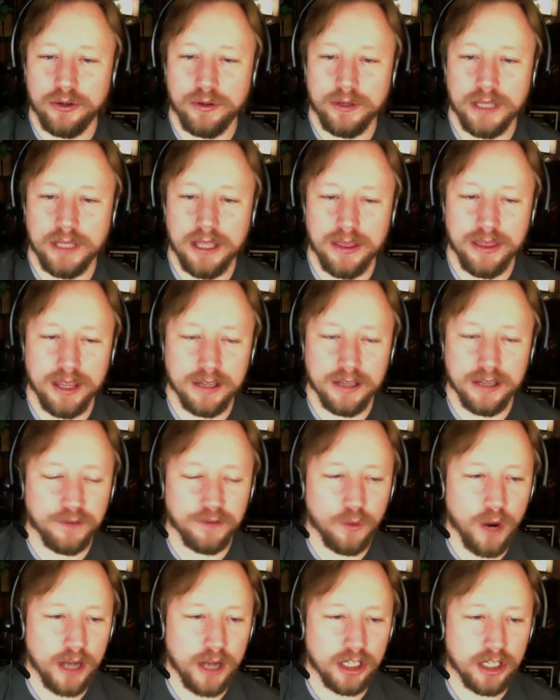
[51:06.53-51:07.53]
Again, thanks for
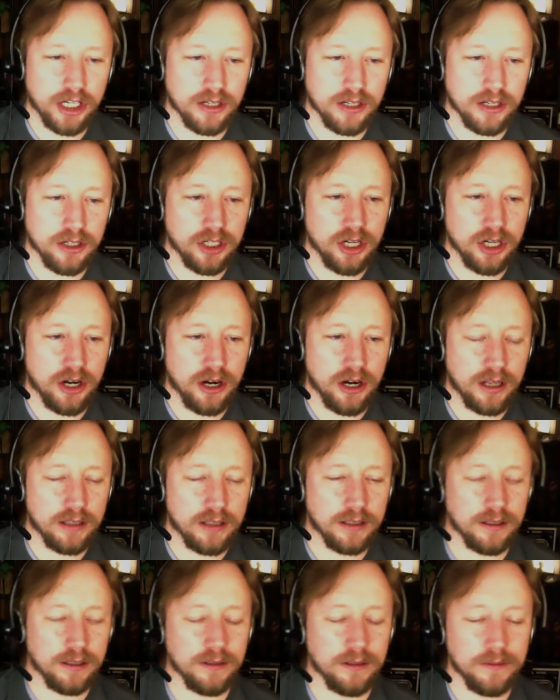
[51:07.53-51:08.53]
watching and sharing
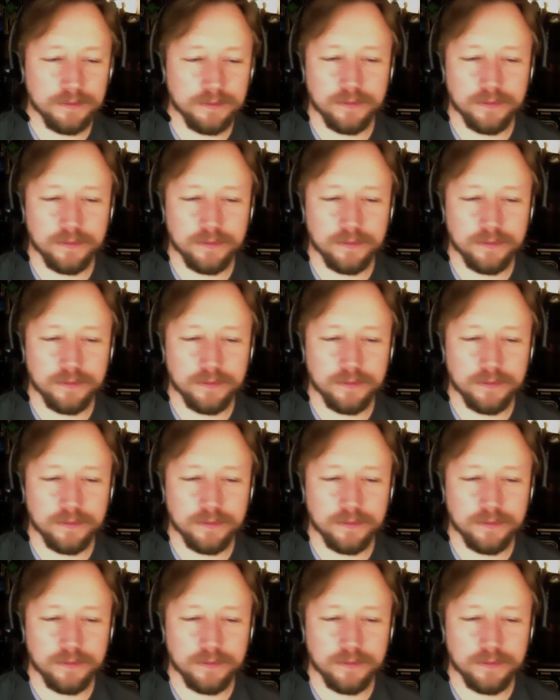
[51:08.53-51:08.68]
and